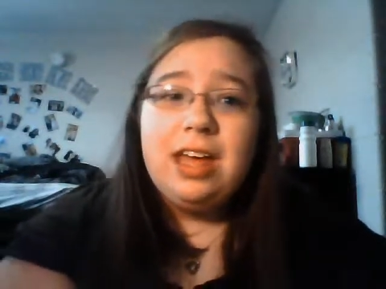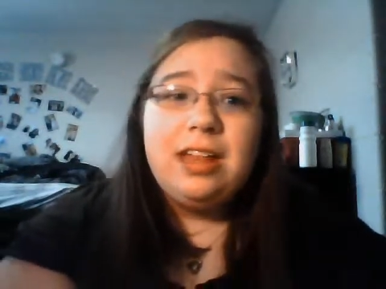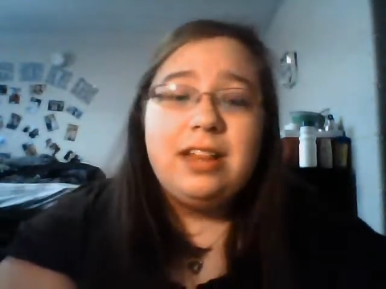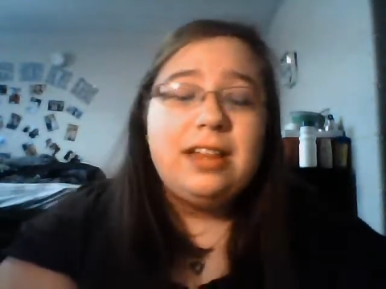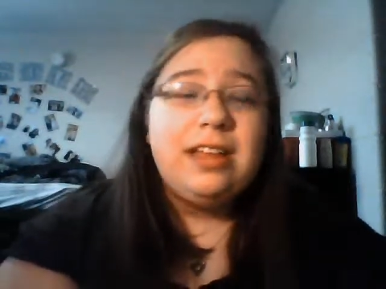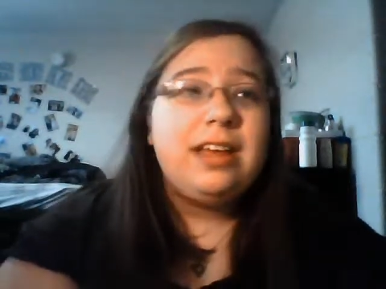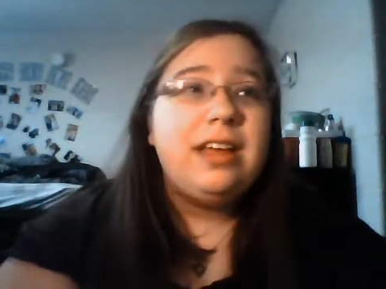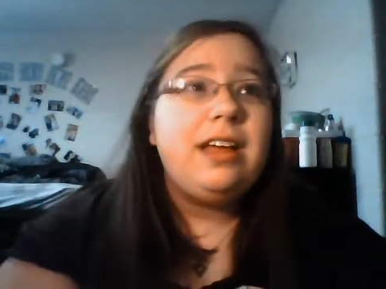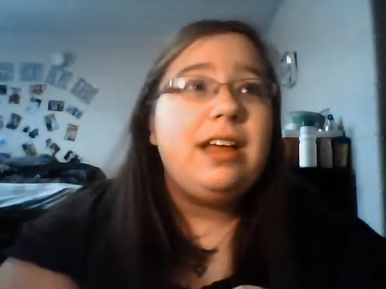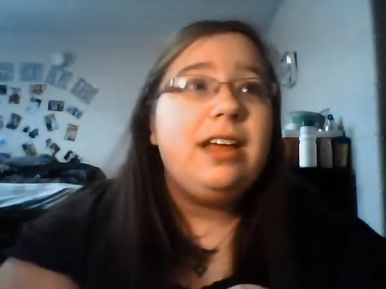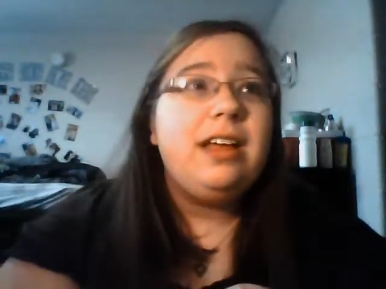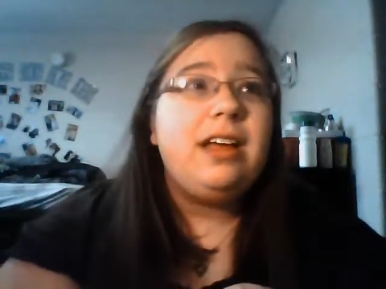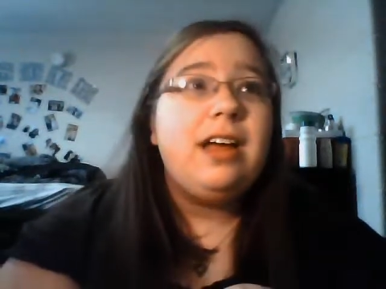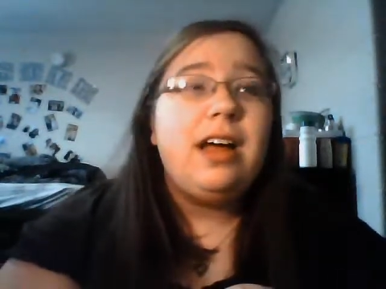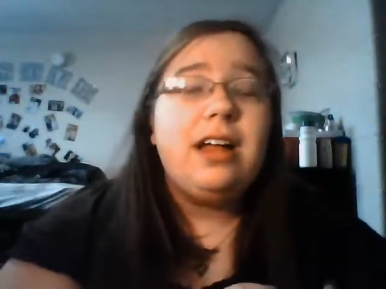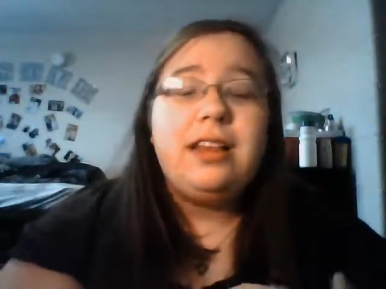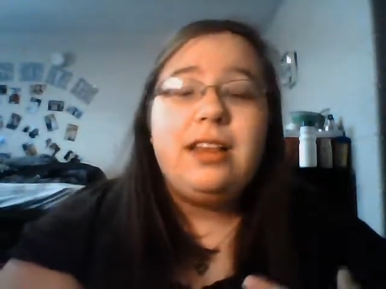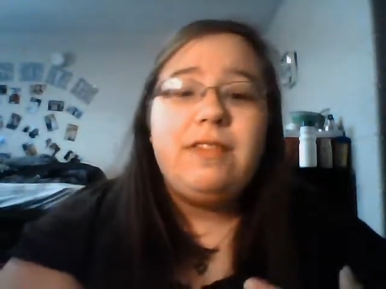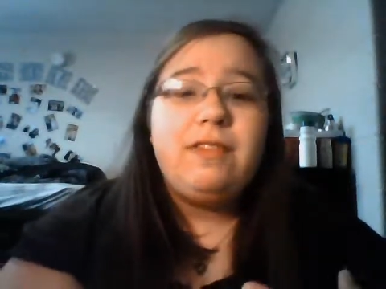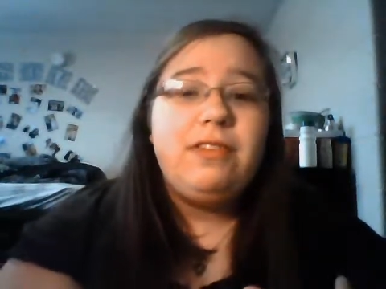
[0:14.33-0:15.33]
The
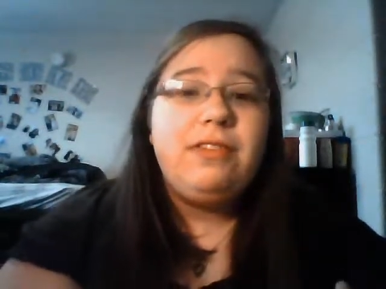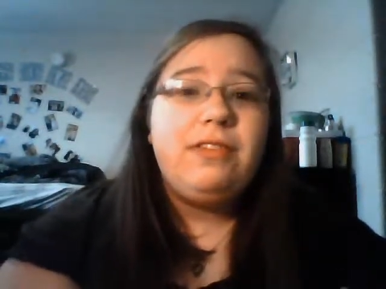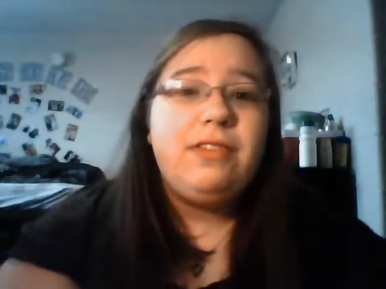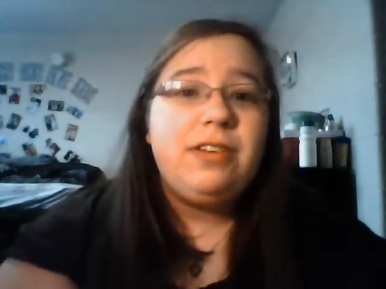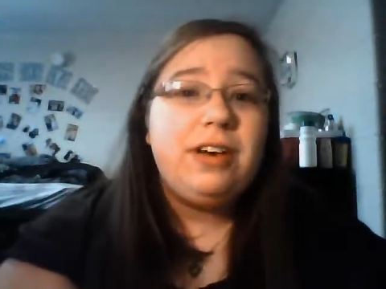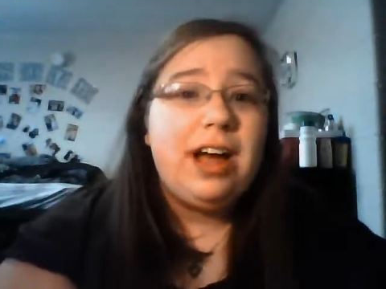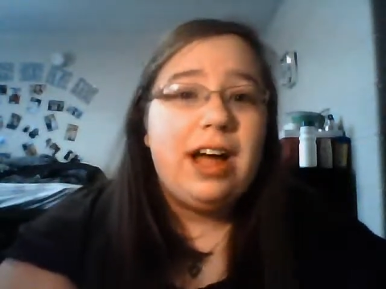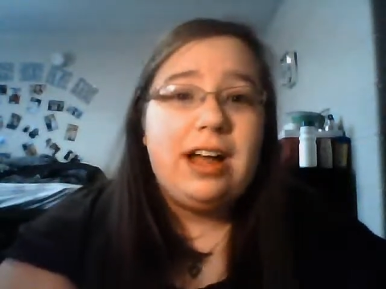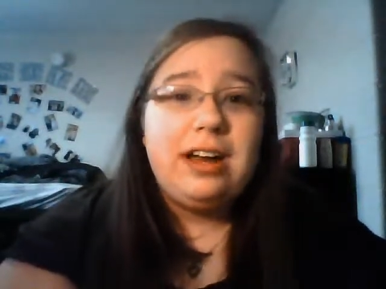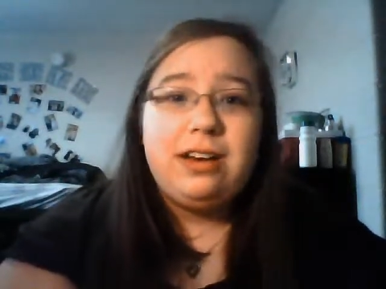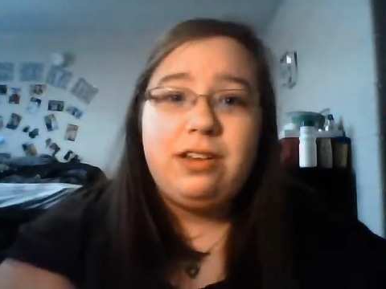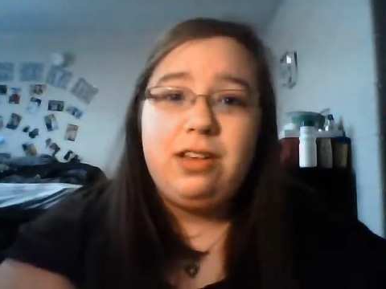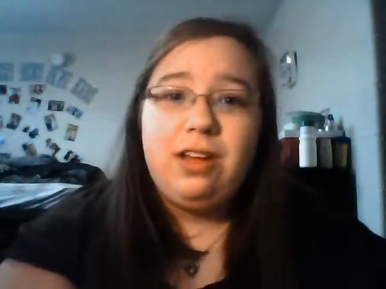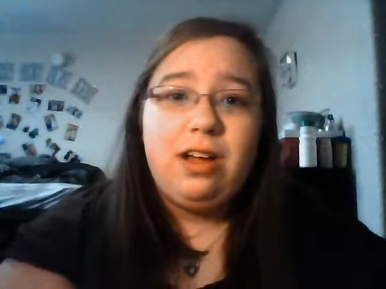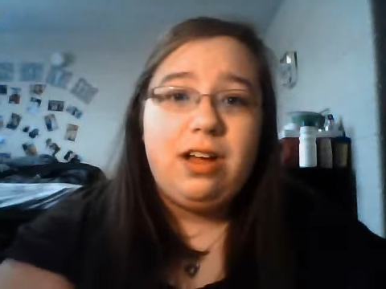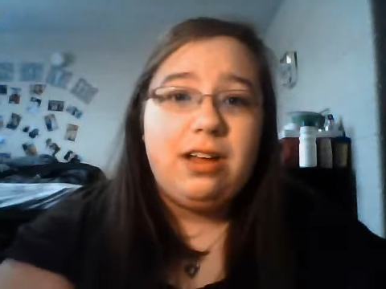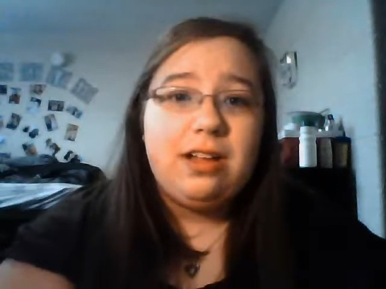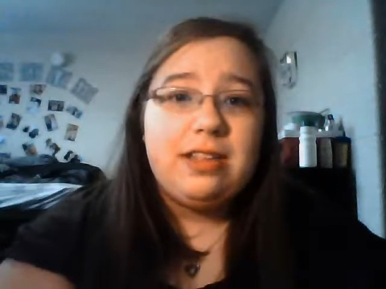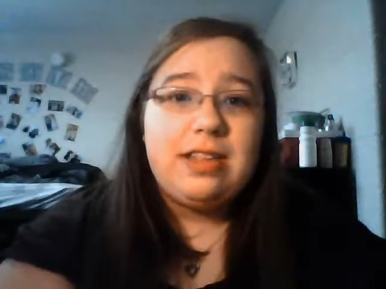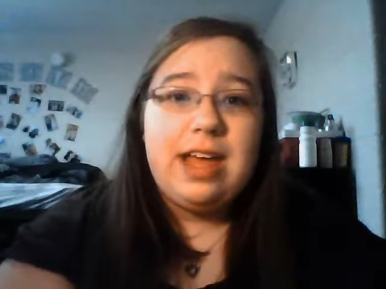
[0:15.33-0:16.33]
11 Forgotten
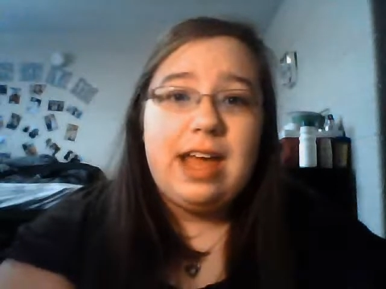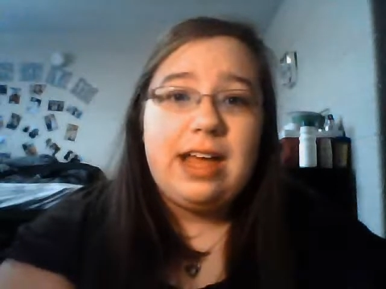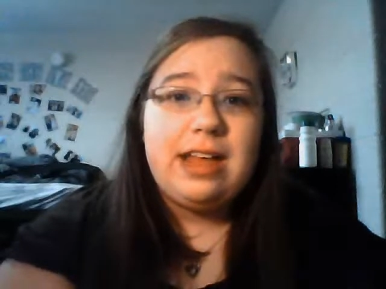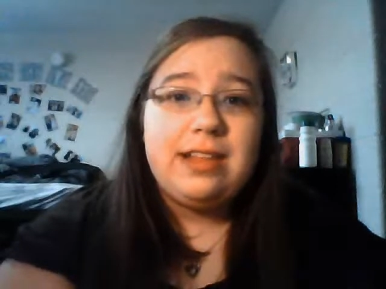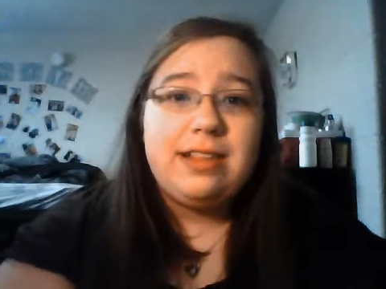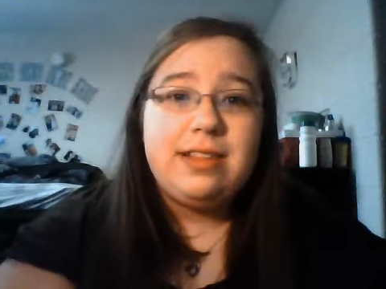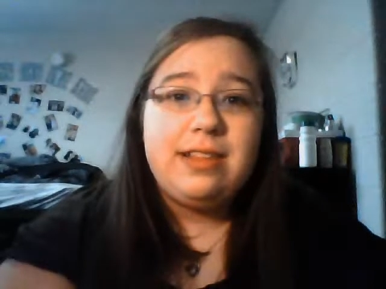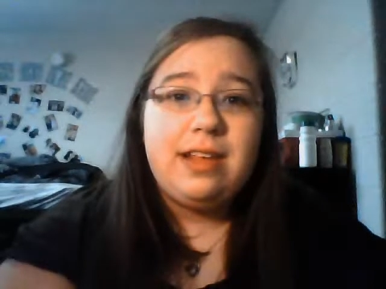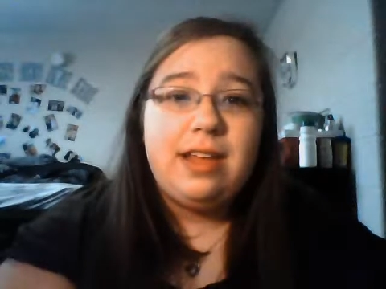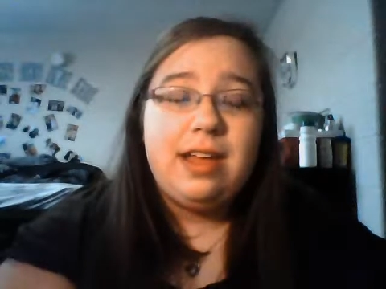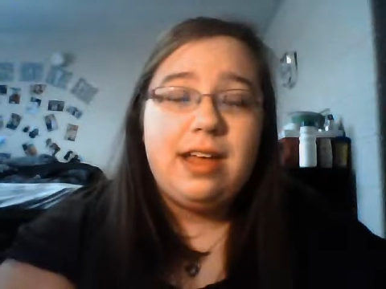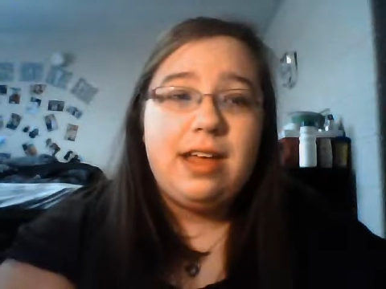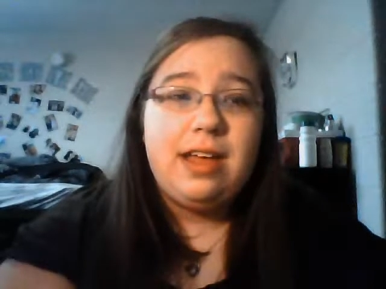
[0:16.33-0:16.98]
Laws has